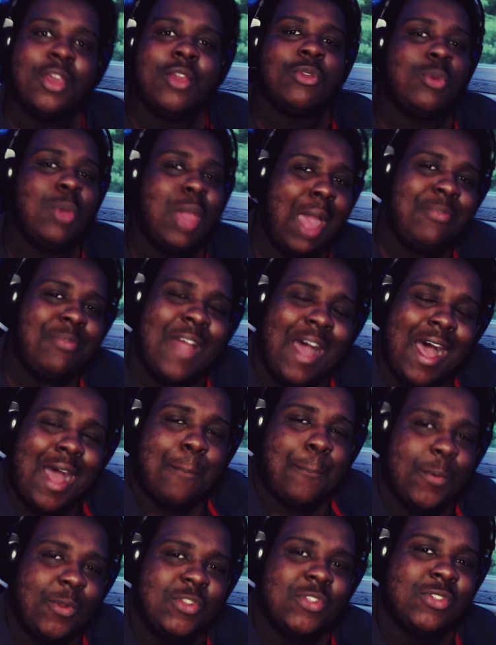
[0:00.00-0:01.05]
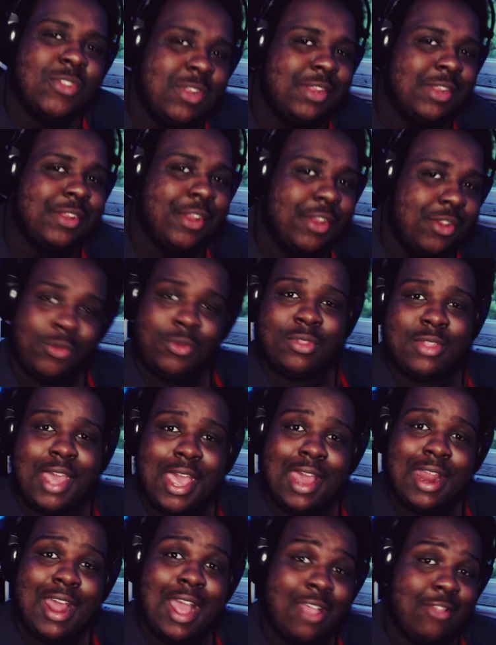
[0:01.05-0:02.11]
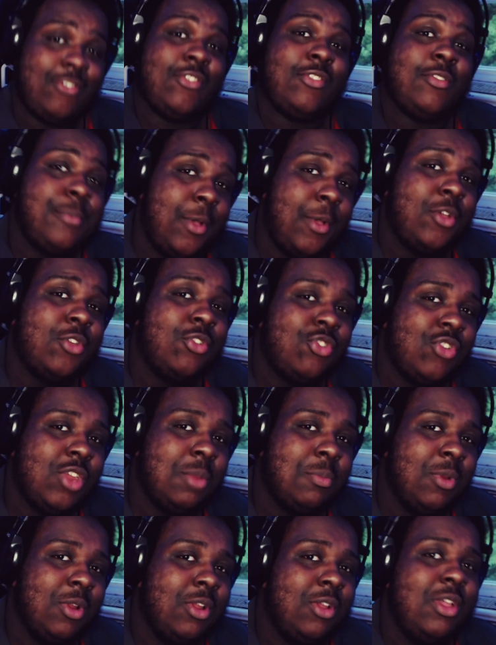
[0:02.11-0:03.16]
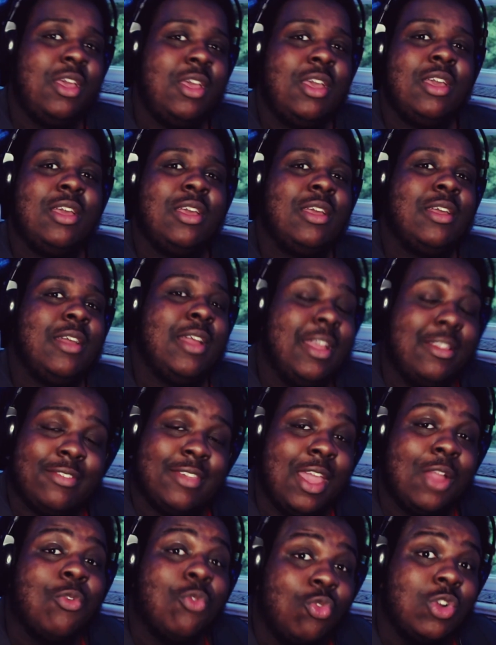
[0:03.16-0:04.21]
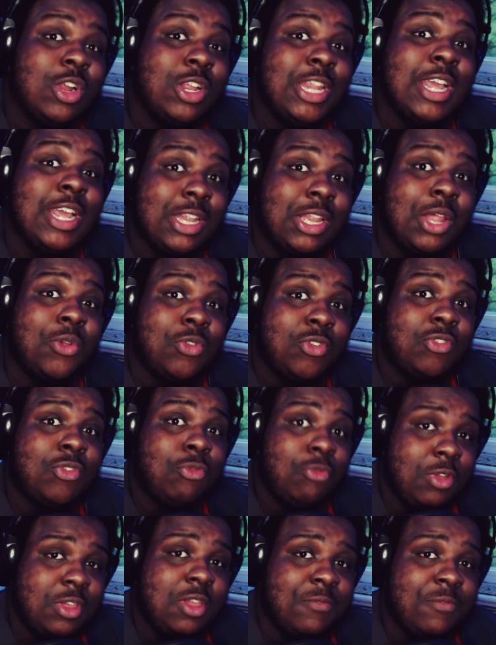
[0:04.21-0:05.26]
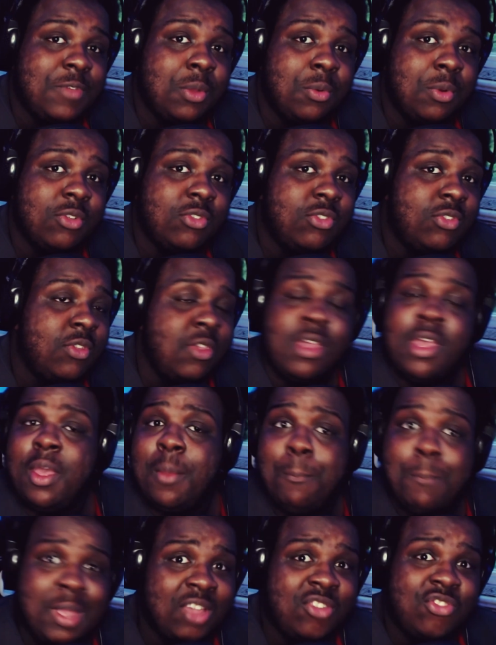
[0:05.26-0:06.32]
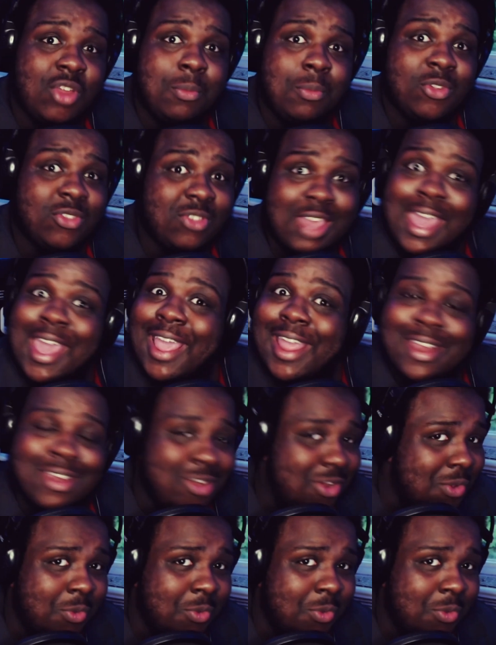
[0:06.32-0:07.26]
You have the opportunity to do that as a small streamer, is get really close with your viewers. Big streamers can't do